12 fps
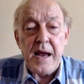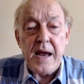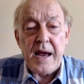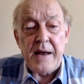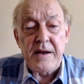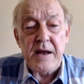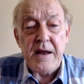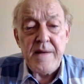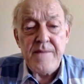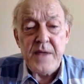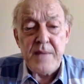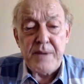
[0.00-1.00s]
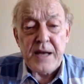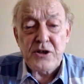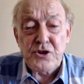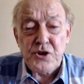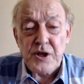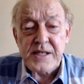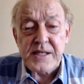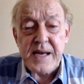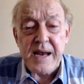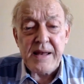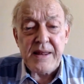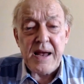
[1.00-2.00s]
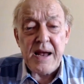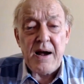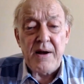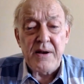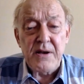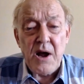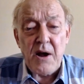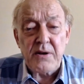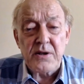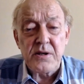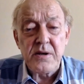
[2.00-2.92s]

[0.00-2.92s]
But I should say they are not,